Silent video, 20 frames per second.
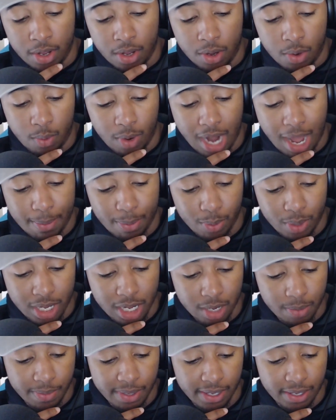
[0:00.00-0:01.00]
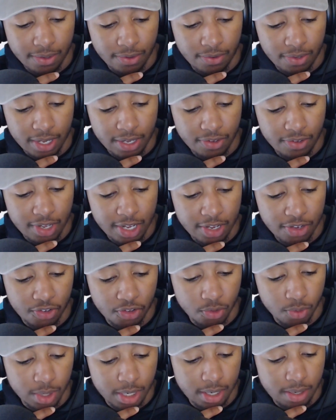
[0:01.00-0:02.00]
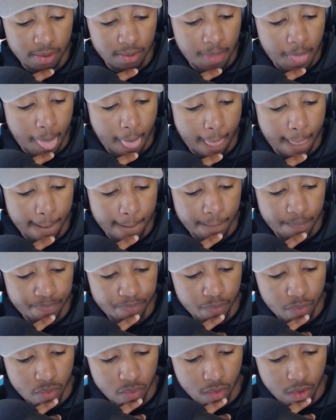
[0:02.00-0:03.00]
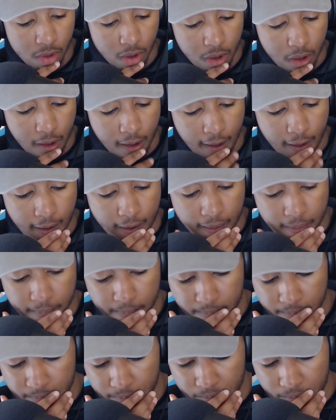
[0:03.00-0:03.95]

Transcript: what happened with him is history. Let's